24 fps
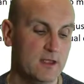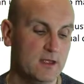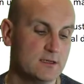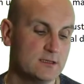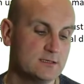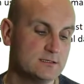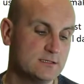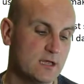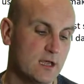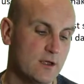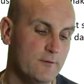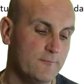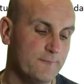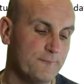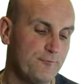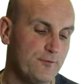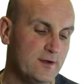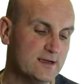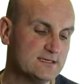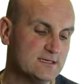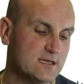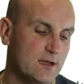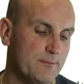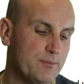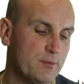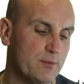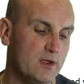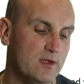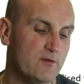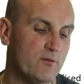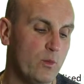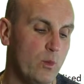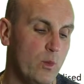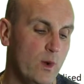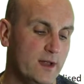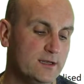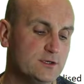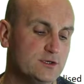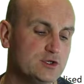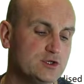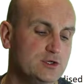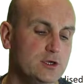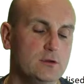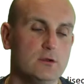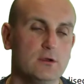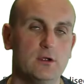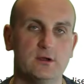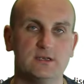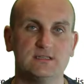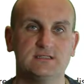So, for example, if one student got